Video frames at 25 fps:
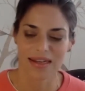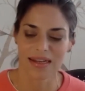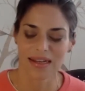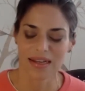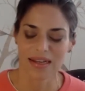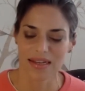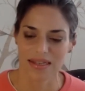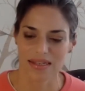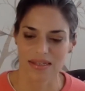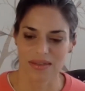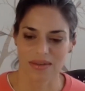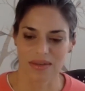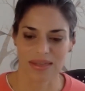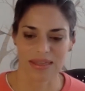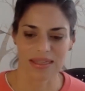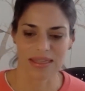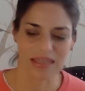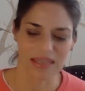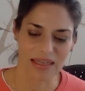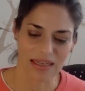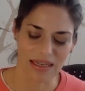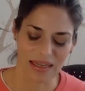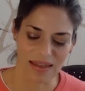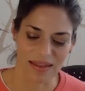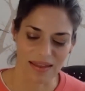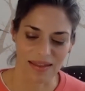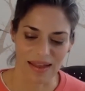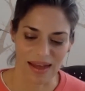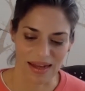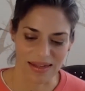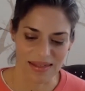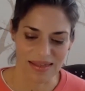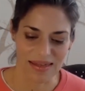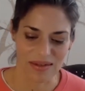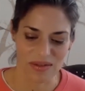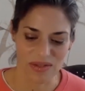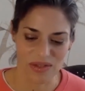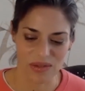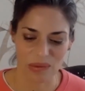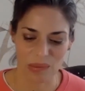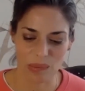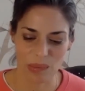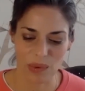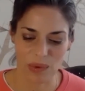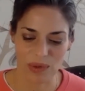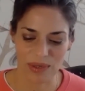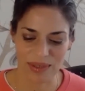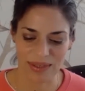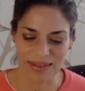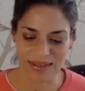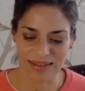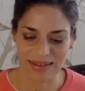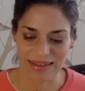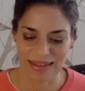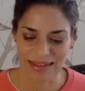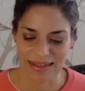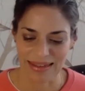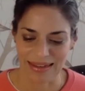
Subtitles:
So I think that's also important.